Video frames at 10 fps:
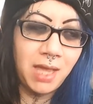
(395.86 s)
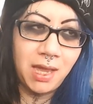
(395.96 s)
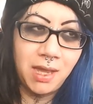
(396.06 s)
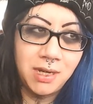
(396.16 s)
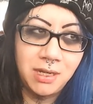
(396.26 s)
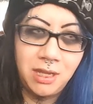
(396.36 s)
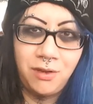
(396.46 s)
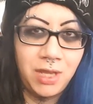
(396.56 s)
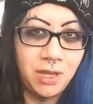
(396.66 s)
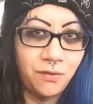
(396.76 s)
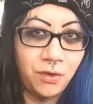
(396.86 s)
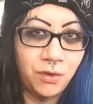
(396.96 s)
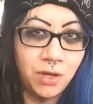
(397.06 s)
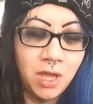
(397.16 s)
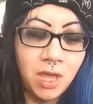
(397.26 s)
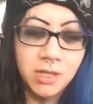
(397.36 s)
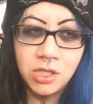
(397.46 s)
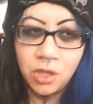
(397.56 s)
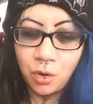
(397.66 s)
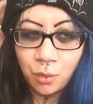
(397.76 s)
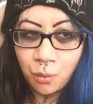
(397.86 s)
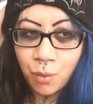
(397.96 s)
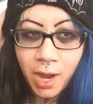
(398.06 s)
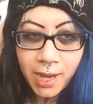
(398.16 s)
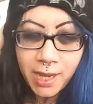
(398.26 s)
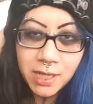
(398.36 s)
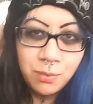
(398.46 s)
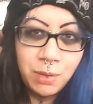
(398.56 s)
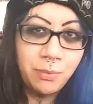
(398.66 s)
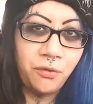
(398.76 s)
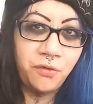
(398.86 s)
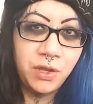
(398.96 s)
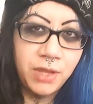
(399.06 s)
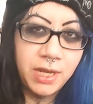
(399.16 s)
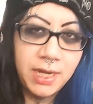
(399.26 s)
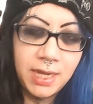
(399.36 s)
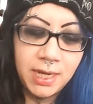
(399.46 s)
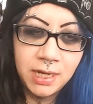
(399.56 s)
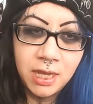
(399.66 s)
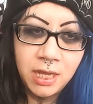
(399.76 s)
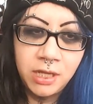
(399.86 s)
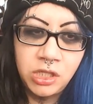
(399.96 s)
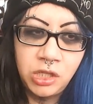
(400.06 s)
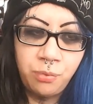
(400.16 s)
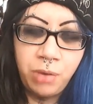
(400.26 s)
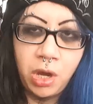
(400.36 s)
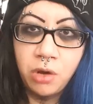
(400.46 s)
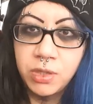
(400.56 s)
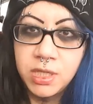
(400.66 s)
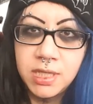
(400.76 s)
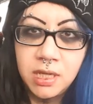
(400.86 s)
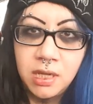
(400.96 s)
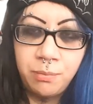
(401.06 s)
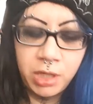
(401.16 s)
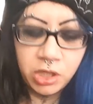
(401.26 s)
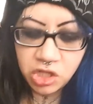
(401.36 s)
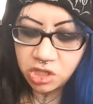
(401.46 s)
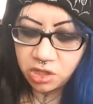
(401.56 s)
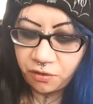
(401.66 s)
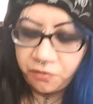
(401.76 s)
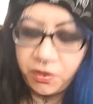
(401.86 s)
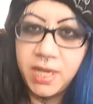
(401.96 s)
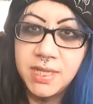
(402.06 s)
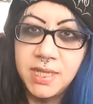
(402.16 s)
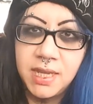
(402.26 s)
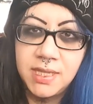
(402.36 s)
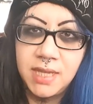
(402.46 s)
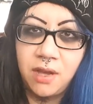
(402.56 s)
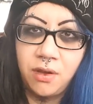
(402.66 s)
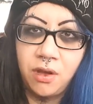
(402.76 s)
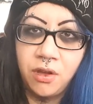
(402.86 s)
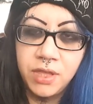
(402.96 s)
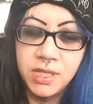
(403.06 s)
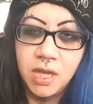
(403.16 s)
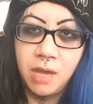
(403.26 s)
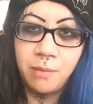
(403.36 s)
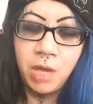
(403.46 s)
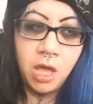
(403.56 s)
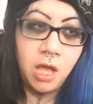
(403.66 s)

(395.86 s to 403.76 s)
and you'd eat your food. So why do people feel the need to post pictures of their fucking tits out all the time?